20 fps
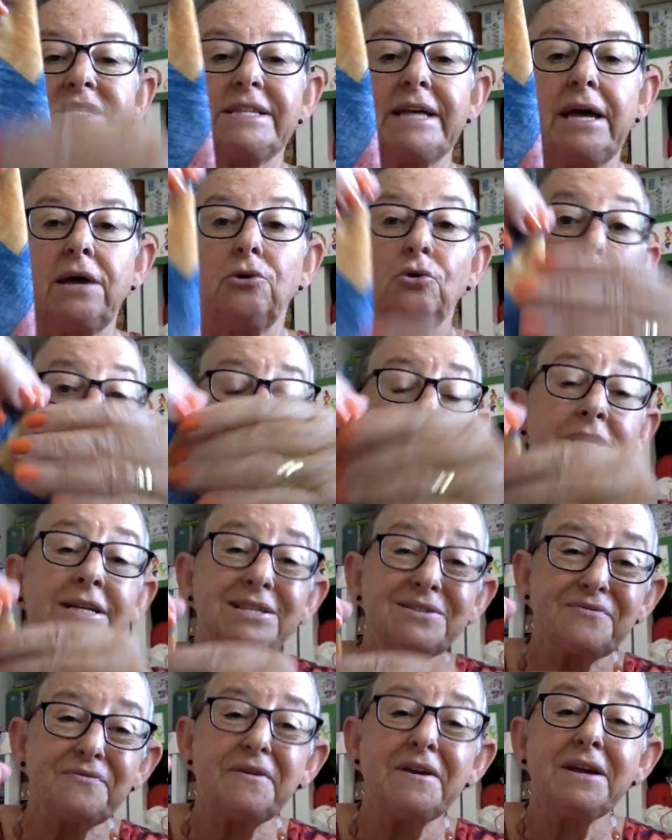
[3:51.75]
that, or at
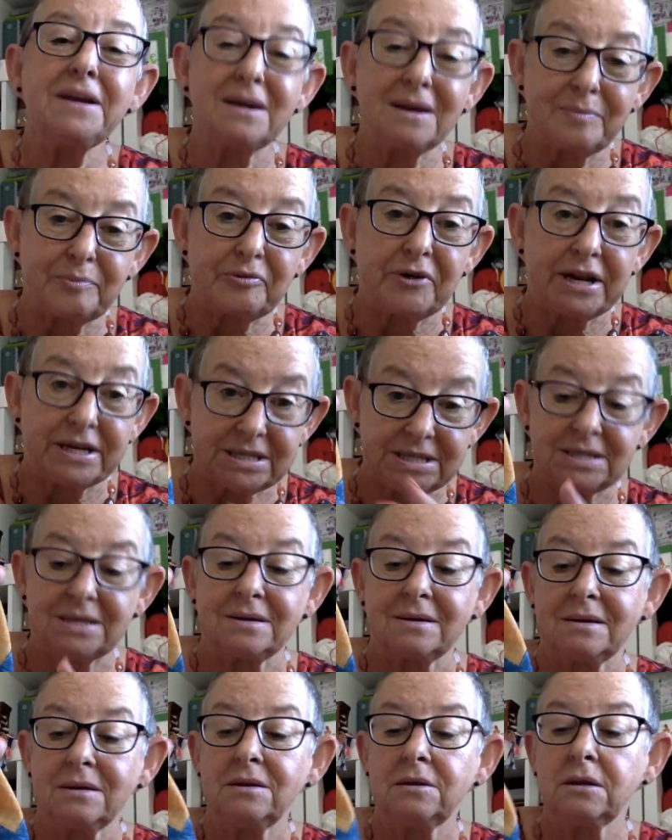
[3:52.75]
least finger press it,
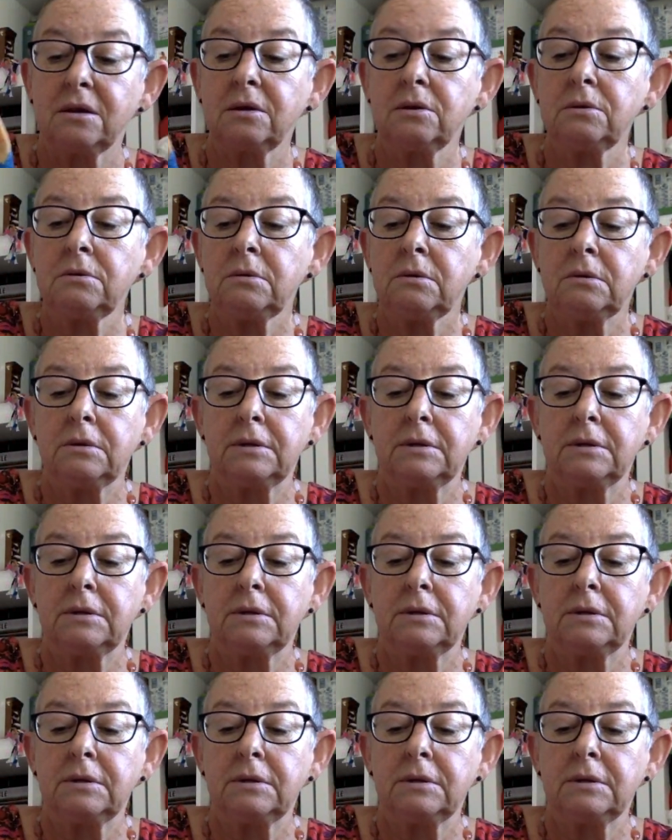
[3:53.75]
you know.